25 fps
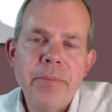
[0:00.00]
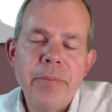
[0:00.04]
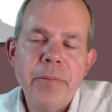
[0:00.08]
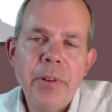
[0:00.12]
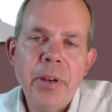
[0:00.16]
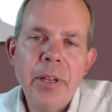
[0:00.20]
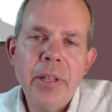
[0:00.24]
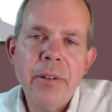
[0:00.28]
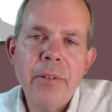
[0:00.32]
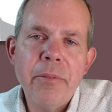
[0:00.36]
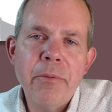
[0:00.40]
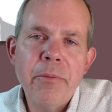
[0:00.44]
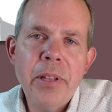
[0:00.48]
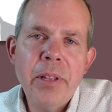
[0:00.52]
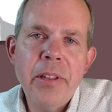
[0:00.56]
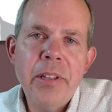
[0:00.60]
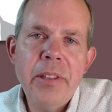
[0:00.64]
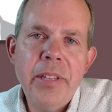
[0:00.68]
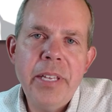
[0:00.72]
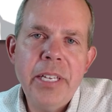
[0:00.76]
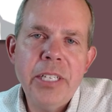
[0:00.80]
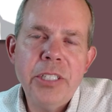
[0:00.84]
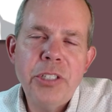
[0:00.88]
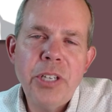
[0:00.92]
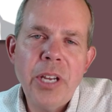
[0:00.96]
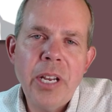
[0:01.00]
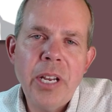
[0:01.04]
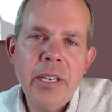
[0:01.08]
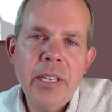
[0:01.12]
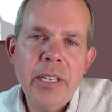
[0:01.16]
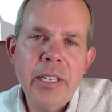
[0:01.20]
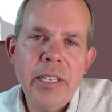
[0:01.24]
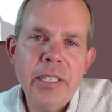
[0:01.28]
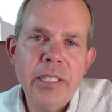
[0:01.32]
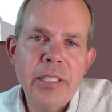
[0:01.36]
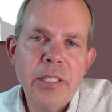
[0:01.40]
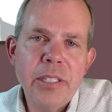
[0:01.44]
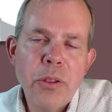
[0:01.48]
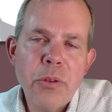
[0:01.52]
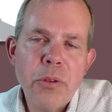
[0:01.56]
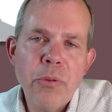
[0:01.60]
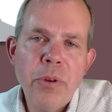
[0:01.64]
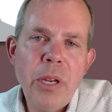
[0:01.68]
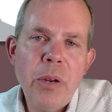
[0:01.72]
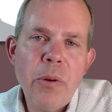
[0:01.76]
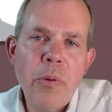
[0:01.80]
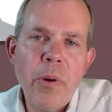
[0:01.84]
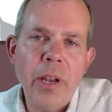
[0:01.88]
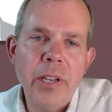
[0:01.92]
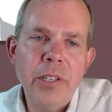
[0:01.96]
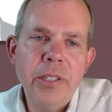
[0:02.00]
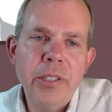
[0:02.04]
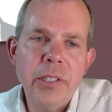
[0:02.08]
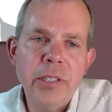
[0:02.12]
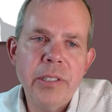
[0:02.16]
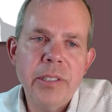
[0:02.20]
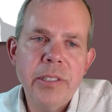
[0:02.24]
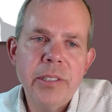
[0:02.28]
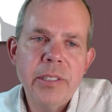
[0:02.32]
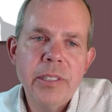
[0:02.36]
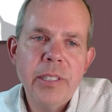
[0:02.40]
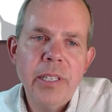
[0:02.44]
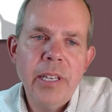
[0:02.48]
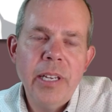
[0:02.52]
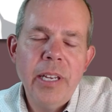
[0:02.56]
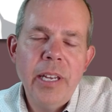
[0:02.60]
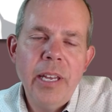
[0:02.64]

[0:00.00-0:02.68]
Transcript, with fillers: Well, really the agenda is 3 questions.